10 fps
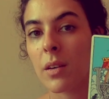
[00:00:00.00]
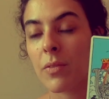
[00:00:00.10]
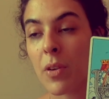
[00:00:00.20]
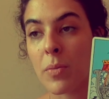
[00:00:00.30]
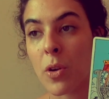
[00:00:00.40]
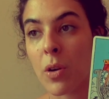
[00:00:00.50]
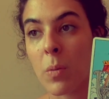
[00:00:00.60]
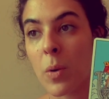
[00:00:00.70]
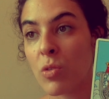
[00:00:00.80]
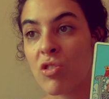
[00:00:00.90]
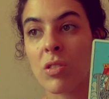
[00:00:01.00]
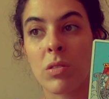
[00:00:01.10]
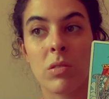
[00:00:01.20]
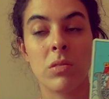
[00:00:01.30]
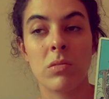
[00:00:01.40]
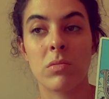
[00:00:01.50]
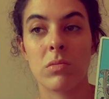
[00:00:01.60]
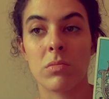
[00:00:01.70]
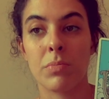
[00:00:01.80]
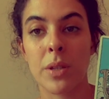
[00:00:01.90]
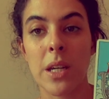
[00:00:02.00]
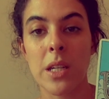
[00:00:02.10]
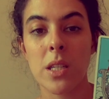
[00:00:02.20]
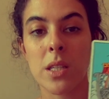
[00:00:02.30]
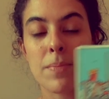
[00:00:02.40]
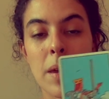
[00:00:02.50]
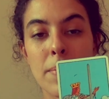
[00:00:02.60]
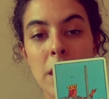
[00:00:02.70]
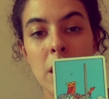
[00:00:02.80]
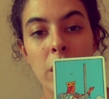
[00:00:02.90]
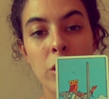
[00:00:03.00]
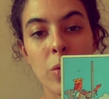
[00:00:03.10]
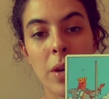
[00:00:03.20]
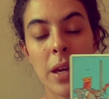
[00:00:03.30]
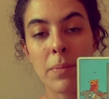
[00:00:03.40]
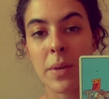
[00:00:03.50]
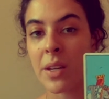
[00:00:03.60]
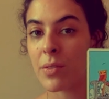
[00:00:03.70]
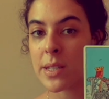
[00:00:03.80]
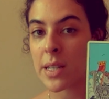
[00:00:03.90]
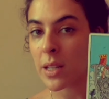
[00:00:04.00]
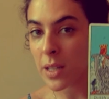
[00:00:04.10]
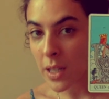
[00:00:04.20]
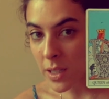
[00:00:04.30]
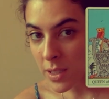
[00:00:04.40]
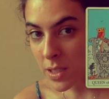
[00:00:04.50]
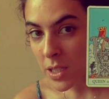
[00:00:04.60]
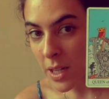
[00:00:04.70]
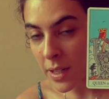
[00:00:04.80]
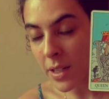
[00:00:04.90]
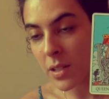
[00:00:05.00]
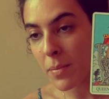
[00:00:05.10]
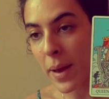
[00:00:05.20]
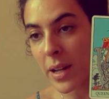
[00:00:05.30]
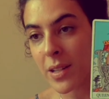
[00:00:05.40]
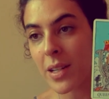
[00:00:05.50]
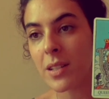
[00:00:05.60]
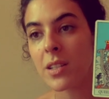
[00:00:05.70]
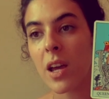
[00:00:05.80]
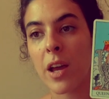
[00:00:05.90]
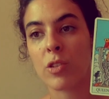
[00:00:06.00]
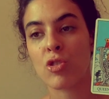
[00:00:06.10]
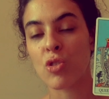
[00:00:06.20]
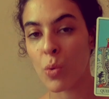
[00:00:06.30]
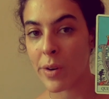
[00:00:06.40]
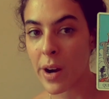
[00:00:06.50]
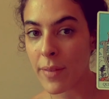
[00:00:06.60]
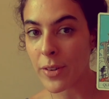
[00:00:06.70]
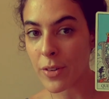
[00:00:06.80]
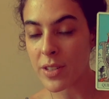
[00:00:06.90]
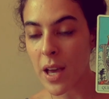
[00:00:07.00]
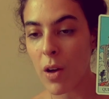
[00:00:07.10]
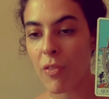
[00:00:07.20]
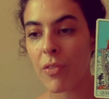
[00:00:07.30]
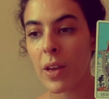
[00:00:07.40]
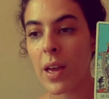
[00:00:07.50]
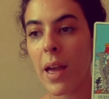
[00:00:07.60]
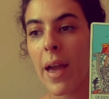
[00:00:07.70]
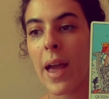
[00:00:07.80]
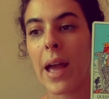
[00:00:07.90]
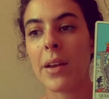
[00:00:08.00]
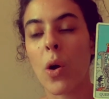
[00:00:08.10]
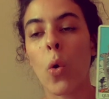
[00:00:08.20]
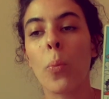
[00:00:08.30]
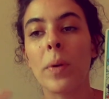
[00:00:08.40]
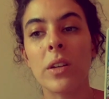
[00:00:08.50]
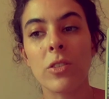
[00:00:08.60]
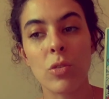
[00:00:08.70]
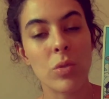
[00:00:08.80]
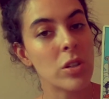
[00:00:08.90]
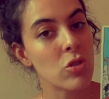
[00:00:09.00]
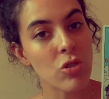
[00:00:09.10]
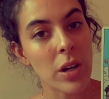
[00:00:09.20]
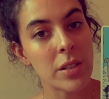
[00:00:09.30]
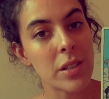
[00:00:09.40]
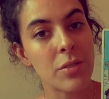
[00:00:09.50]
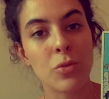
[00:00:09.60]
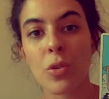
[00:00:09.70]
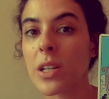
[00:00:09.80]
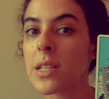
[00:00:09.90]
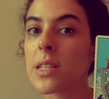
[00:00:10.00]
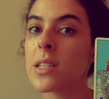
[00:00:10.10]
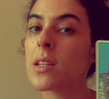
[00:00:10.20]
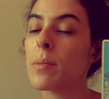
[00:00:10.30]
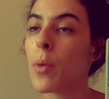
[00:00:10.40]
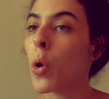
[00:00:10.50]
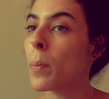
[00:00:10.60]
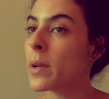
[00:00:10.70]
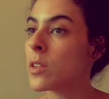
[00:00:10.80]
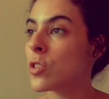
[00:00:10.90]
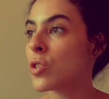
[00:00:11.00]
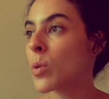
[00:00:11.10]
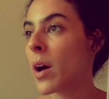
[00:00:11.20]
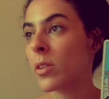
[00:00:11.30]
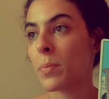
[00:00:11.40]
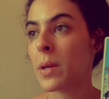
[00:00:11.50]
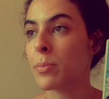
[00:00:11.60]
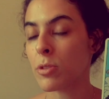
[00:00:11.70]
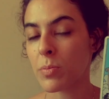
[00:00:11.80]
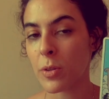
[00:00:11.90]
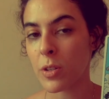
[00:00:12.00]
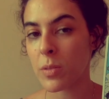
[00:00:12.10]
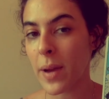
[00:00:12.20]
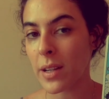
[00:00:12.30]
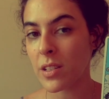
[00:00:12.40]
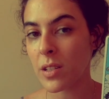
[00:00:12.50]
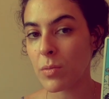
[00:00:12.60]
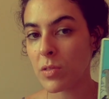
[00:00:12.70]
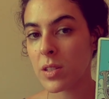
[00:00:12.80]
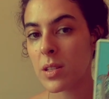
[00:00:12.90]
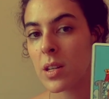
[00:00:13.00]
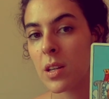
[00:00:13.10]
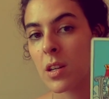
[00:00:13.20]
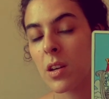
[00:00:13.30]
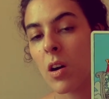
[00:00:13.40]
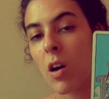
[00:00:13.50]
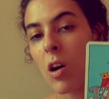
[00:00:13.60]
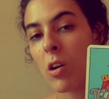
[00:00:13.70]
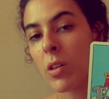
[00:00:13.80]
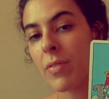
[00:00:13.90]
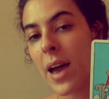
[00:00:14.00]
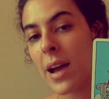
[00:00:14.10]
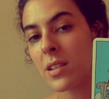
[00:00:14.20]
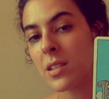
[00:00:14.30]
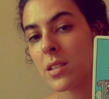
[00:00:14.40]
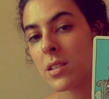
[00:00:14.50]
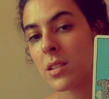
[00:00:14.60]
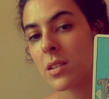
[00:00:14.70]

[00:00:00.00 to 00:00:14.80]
from your emotional place, maybe you can be resilient and independent and sure of yourself and open to constructive criticism, open to other people's perspectives. All of that,